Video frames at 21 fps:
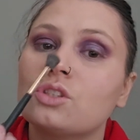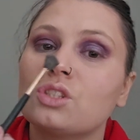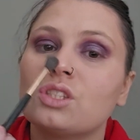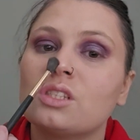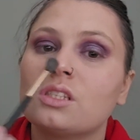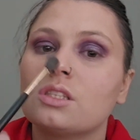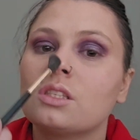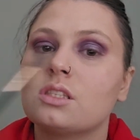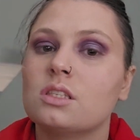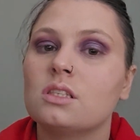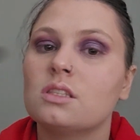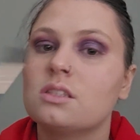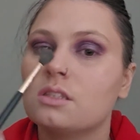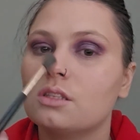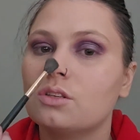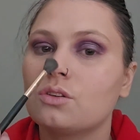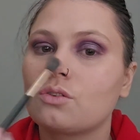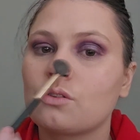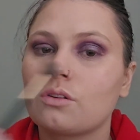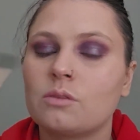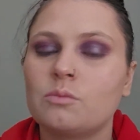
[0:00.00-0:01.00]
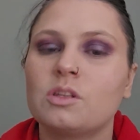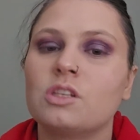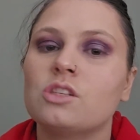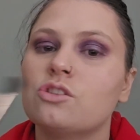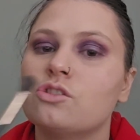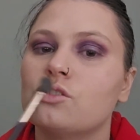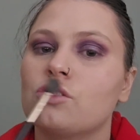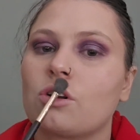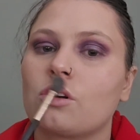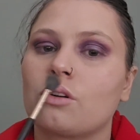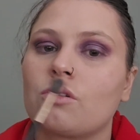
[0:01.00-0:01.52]
just a CC cream in
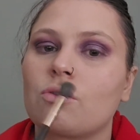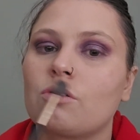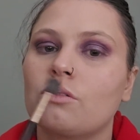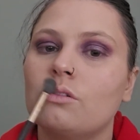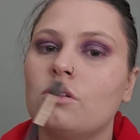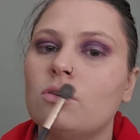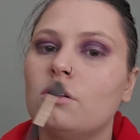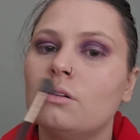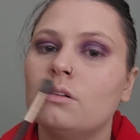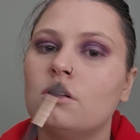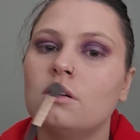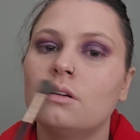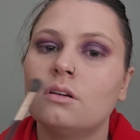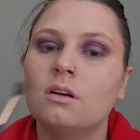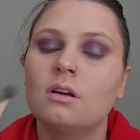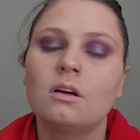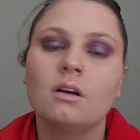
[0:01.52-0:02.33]
general.